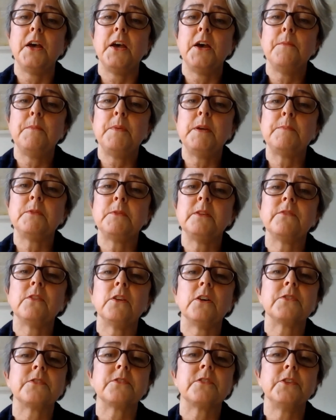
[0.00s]
people who've
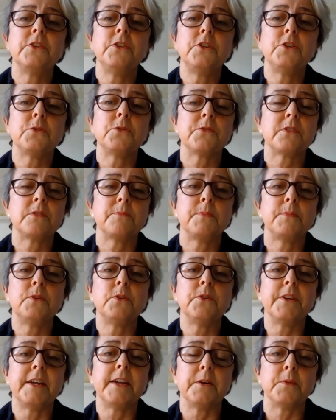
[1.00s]
lost their usual
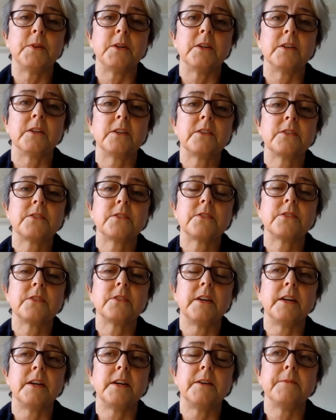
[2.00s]
support networks,
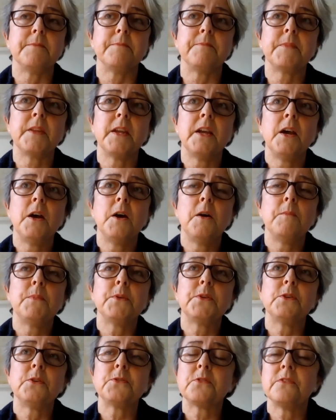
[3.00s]
but
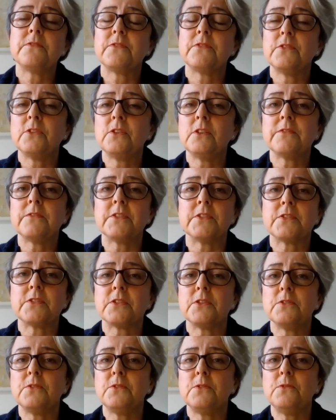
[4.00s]
also for all of us
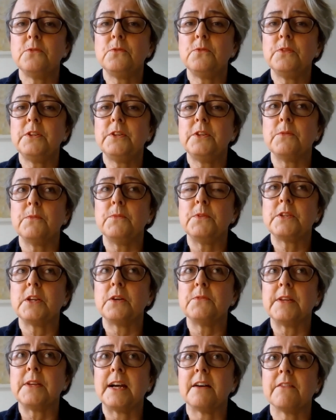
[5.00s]
who, we
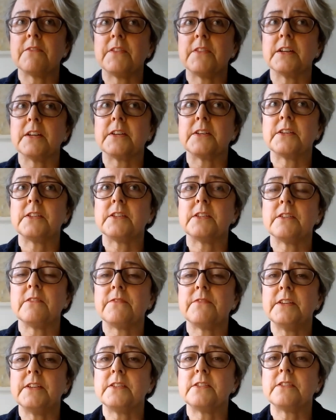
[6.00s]
don't have that
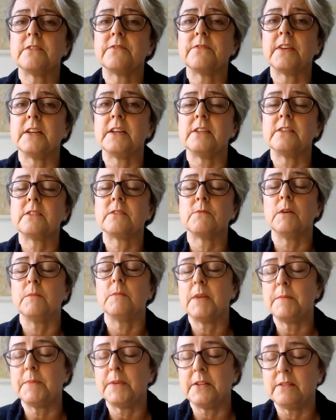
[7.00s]
face-to-face, well,
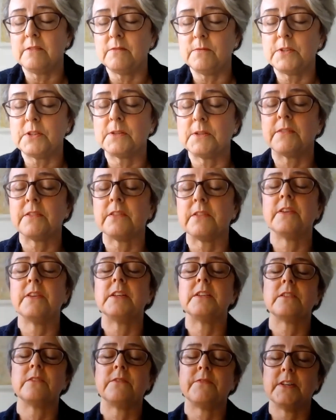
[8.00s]
maybe we do have the
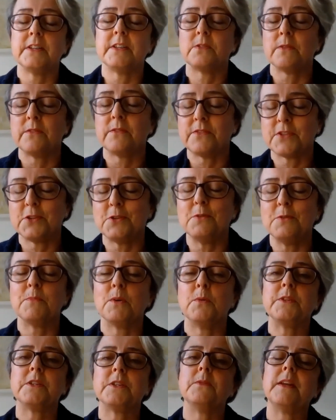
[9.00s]
face-to-face at Zoom, but
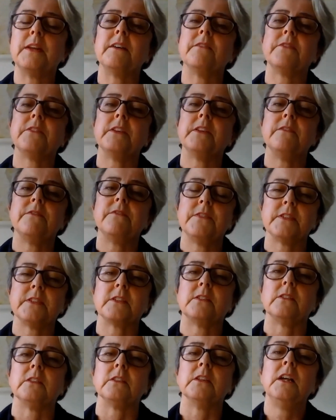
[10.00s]
we don't have the
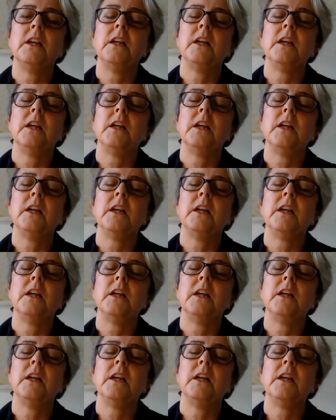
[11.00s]
physical